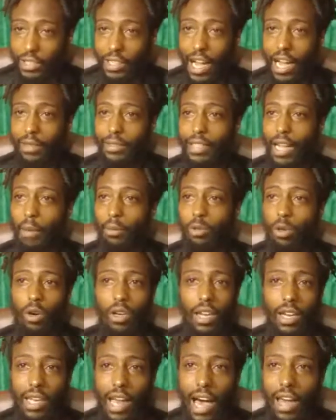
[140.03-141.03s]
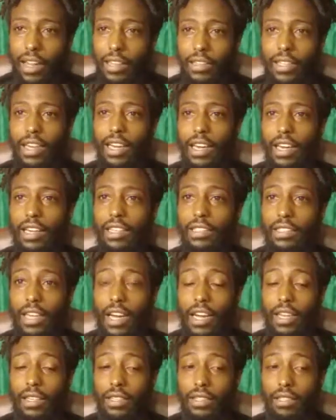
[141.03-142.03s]
not stopped doing a lot of things
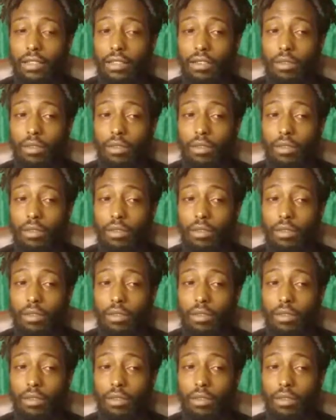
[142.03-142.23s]
that